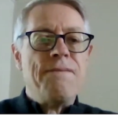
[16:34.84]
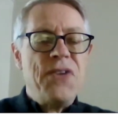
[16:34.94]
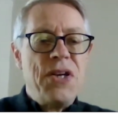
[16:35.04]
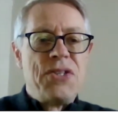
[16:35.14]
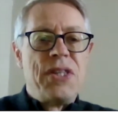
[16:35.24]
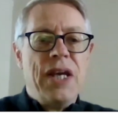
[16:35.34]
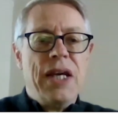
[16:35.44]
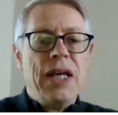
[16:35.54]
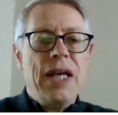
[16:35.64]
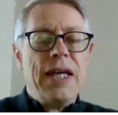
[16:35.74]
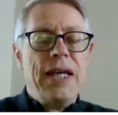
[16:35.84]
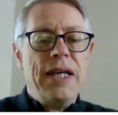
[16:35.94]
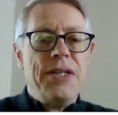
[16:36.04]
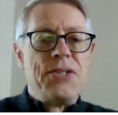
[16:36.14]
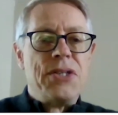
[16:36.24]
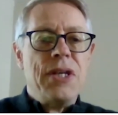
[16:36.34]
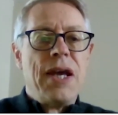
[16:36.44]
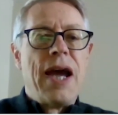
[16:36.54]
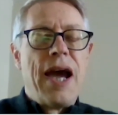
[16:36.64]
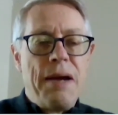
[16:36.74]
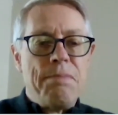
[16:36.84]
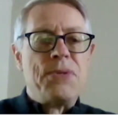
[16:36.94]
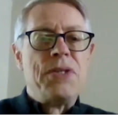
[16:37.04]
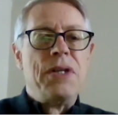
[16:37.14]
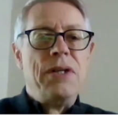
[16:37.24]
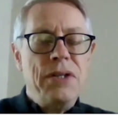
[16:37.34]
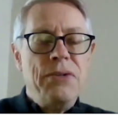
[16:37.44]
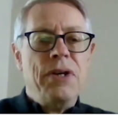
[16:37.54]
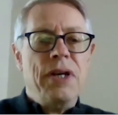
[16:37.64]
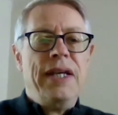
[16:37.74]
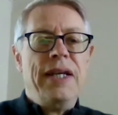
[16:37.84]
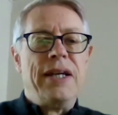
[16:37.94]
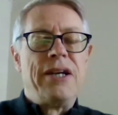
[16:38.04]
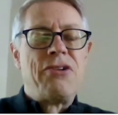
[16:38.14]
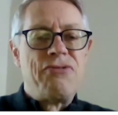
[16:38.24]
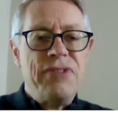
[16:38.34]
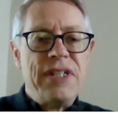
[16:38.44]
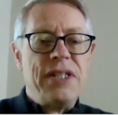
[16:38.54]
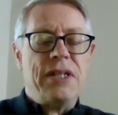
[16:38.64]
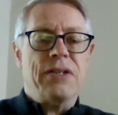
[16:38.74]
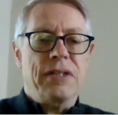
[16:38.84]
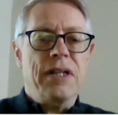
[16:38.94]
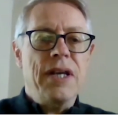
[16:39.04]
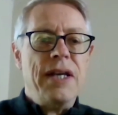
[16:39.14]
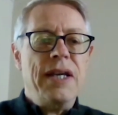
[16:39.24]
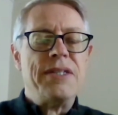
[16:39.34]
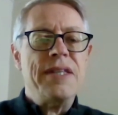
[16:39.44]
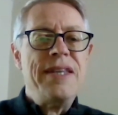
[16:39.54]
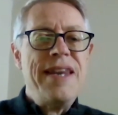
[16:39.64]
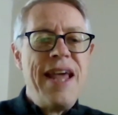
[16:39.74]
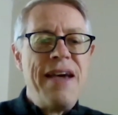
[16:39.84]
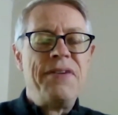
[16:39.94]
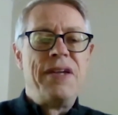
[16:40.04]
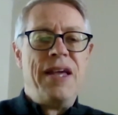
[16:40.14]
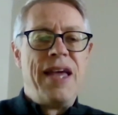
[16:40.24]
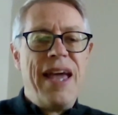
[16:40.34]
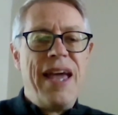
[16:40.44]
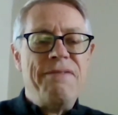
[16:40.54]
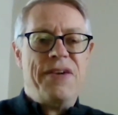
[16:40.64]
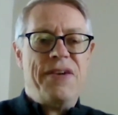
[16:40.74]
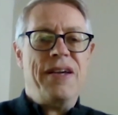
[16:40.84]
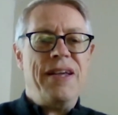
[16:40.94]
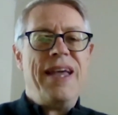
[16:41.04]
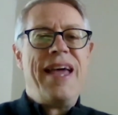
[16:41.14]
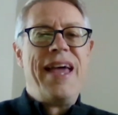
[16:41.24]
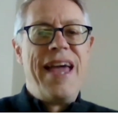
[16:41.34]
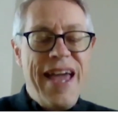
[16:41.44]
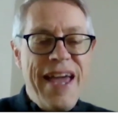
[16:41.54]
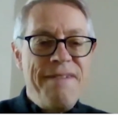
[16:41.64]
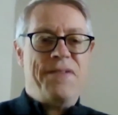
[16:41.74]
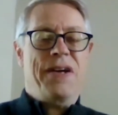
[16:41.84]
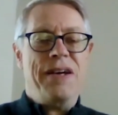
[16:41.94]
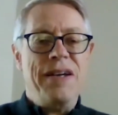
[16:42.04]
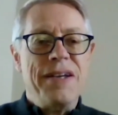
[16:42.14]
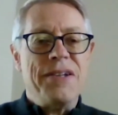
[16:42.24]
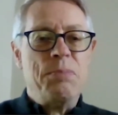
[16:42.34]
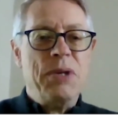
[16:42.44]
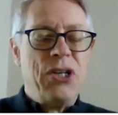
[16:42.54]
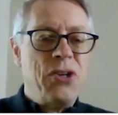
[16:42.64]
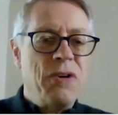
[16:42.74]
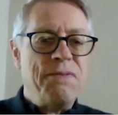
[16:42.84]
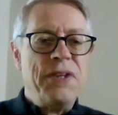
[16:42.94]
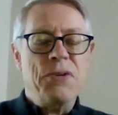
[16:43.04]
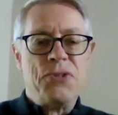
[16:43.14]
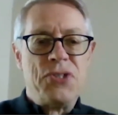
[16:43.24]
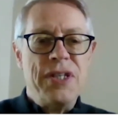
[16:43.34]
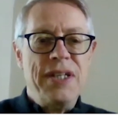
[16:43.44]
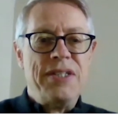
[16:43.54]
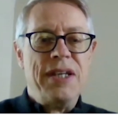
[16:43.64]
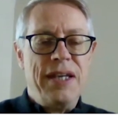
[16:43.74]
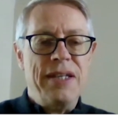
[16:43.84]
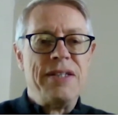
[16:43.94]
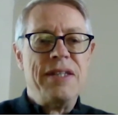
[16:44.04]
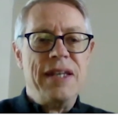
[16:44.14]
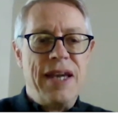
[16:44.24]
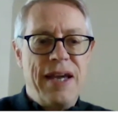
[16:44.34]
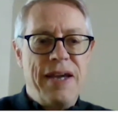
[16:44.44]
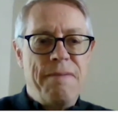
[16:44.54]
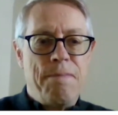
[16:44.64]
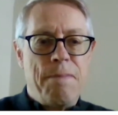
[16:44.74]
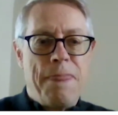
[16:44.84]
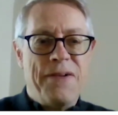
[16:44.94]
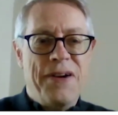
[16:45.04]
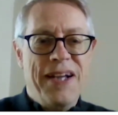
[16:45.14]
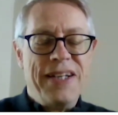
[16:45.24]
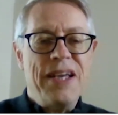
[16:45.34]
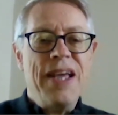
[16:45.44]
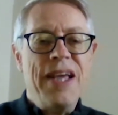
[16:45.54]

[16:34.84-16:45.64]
first thing is absolutely critical is never, ever, ever to be coughing or sneezing into the air, right?